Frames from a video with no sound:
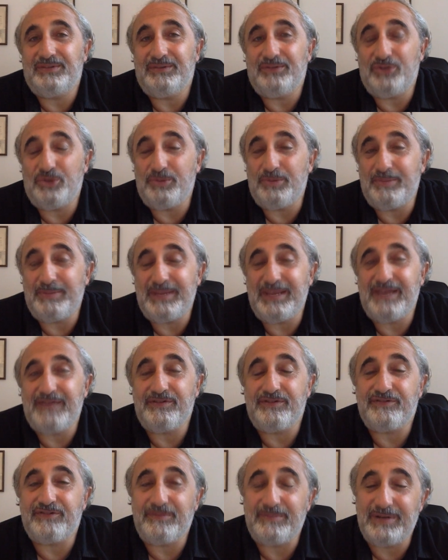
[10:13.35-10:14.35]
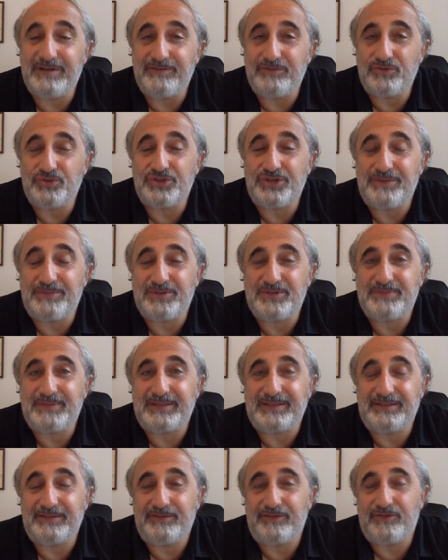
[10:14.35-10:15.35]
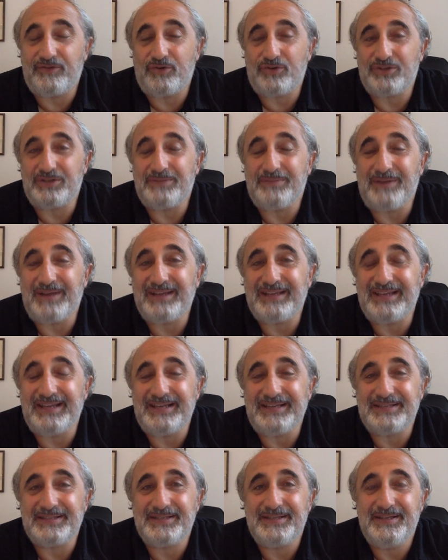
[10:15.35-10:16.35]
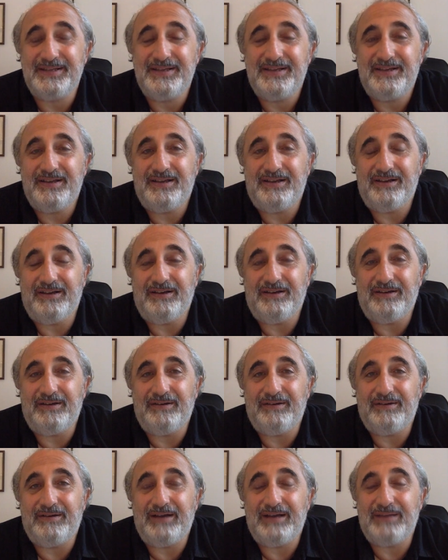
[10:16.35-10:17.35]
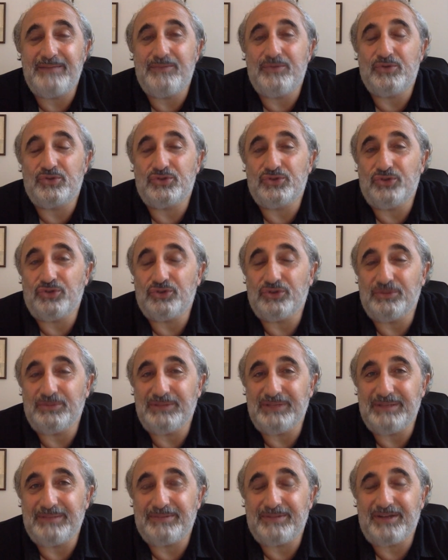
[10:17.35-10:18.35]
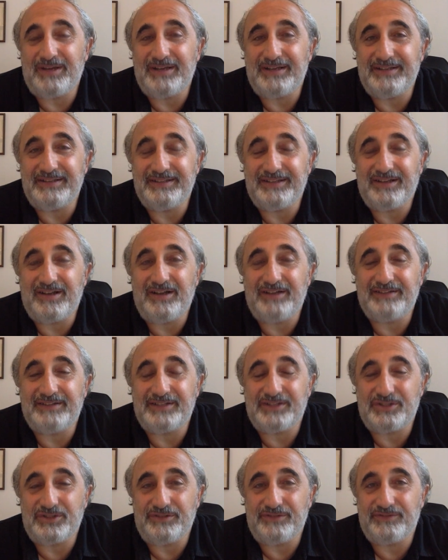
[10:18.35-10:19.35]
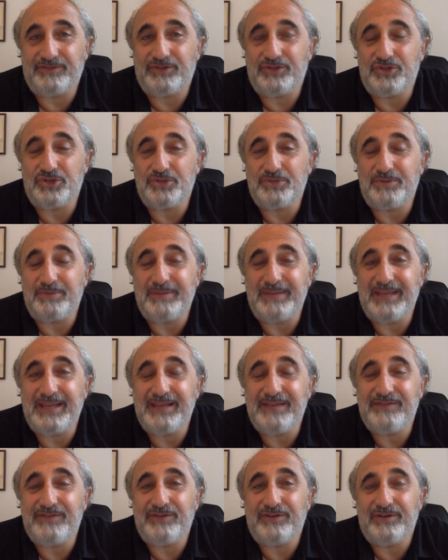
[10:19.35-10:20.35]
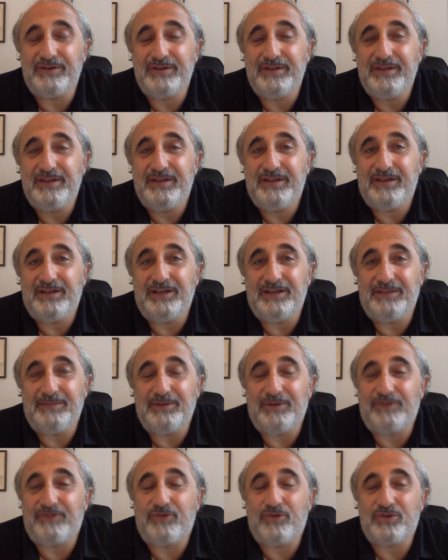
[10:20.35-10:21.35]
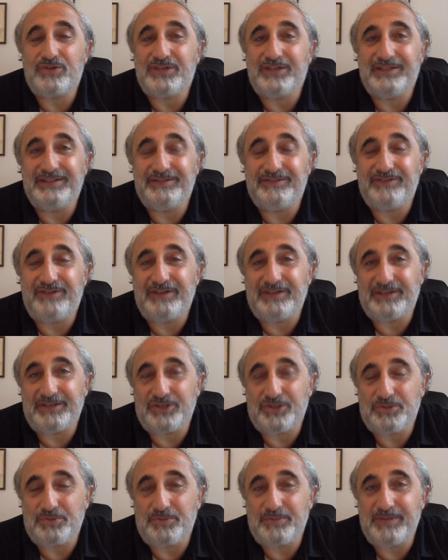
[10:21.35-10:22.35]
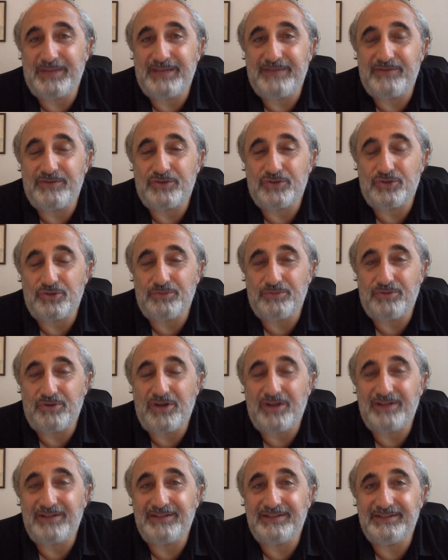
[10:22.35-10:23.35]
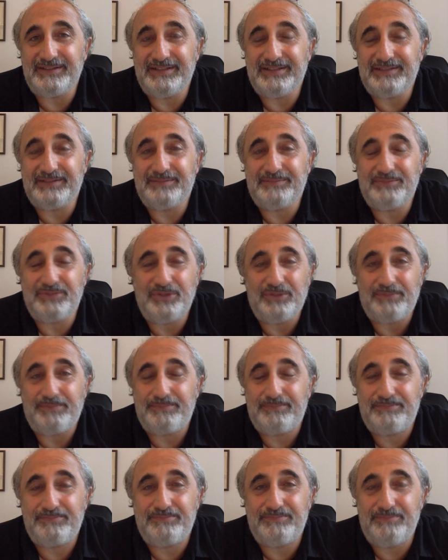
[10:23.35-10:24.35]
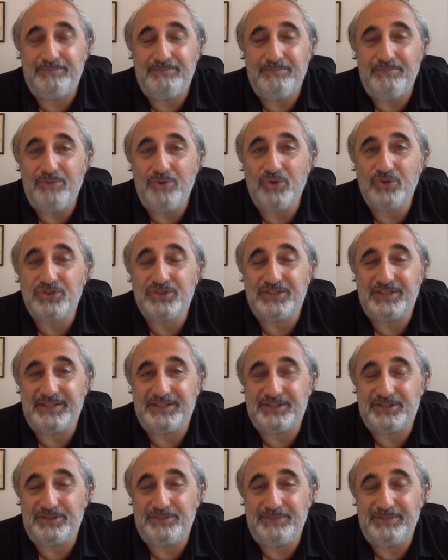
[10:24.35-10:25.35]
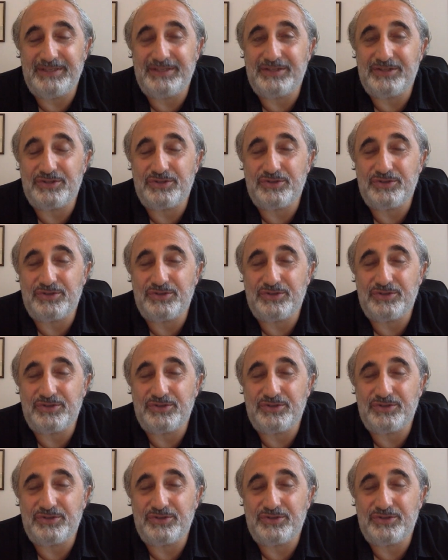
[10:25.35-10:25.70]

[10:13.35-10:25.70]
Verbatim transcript: human behavior from an evolutionary perspective. Of course, in my case, I most notably applied in the context of consumer behavior, but of course I define consumer behavior so broadly that, you know, most things can be